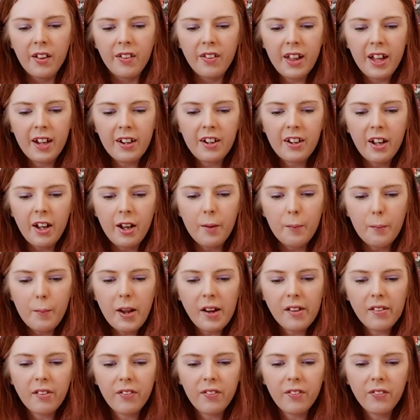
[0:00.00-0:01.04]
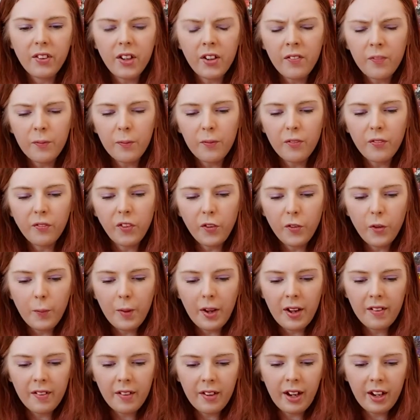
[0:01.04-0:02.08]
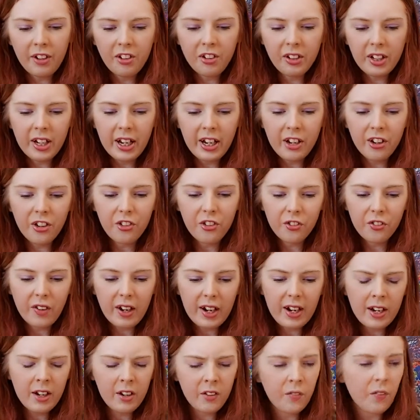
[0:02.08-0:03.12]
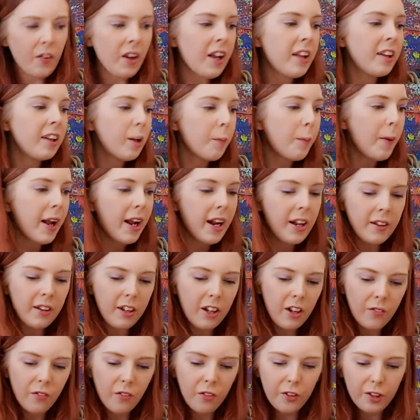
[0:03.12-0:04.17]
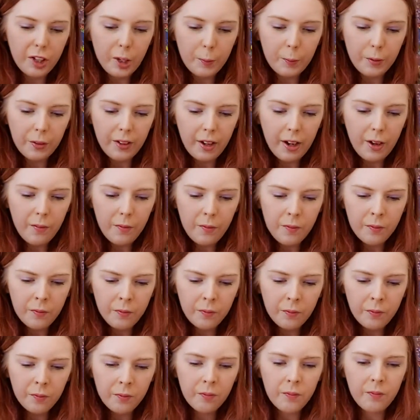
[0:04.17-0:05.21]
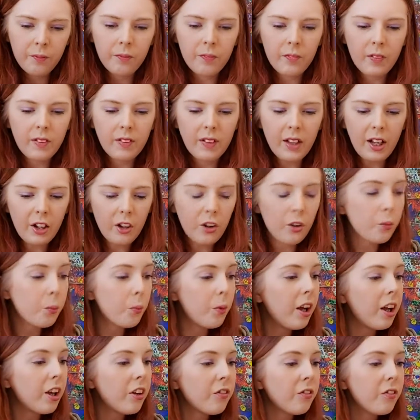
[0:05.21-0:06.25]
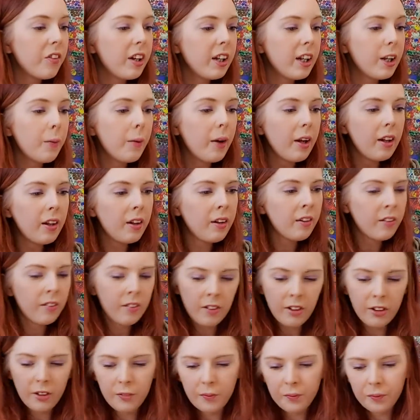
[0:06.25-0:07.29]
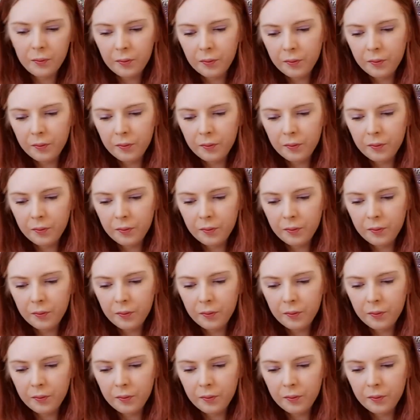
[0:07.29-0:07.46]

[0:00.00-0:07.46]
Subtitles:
then make some fluffy bits and actually engrave in the paint that you've already put down. That could work really well. So